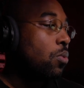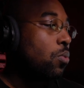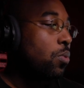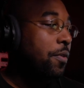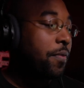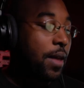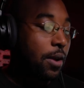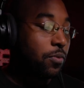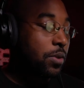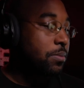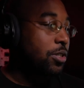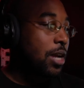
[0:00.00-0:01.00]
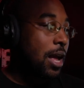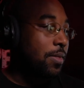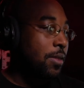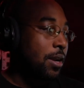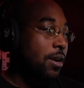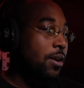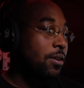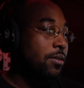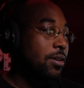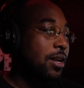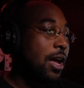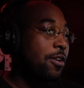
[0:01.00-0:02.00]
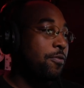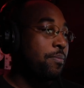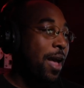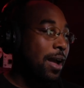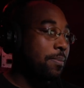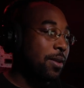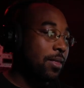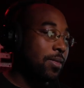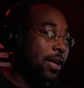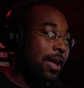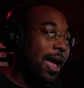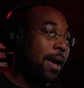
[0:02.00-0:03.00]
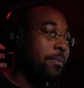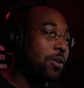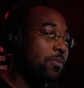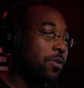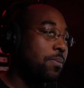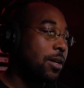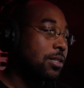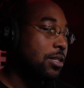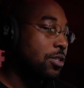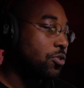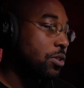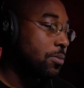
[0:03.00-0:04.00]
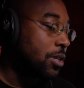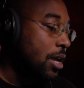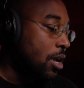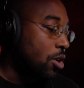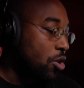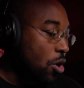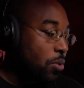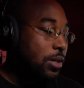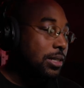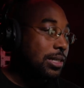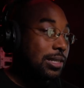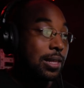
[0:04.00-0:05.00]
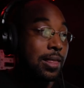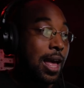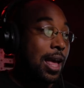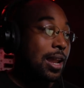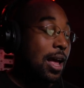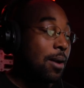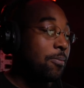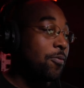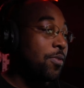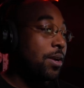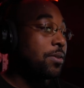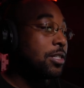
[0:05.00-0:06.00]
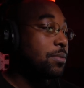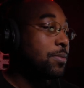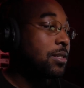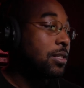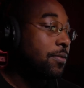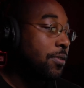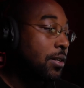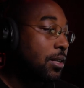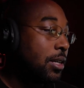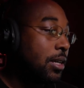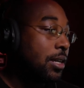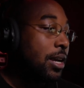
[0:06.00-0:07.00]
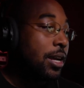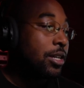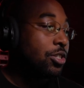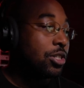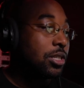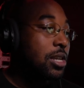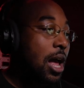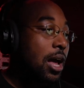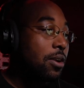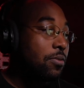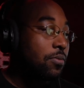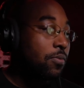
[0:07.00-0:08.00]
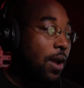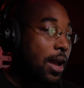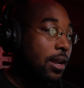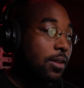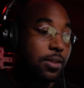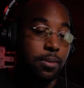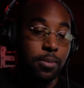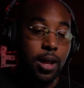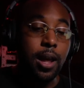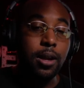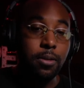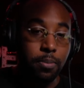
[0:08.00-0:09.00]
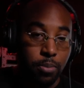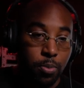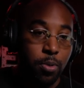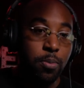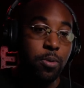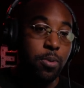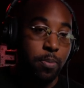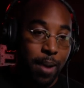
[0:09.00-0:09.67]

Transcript: With that rim shot there, kind of backbeat thing happening with my snare drums, notice that I'm very specifically just not writing them like, I'm